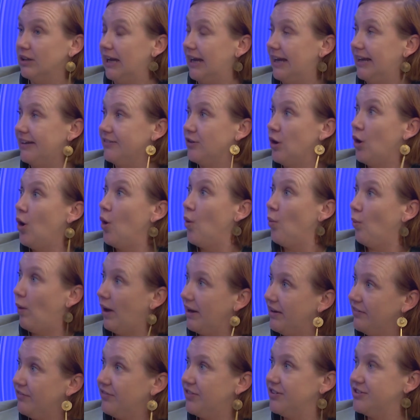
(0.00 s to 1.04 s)
And one
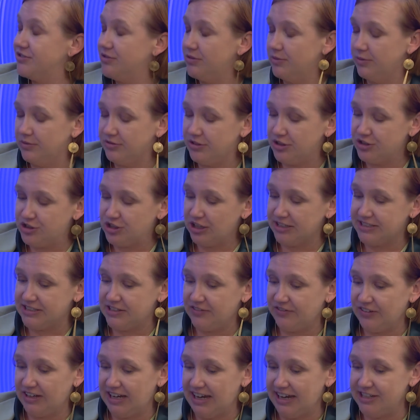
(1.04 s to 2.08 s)
of the
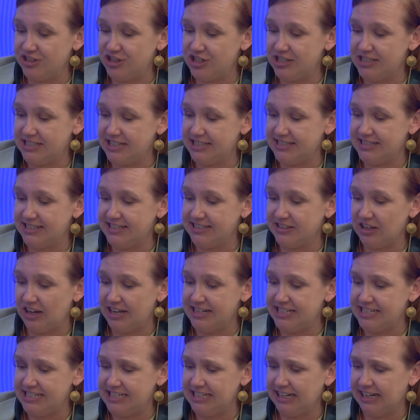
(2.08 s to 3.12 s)
justifications is this
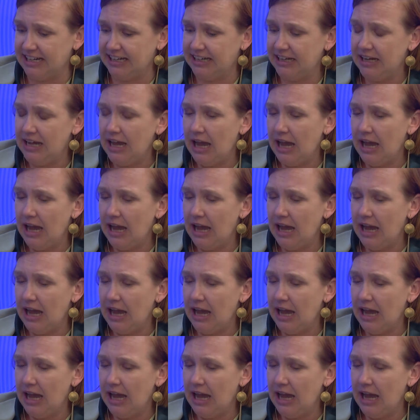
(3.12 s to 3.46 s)
idea,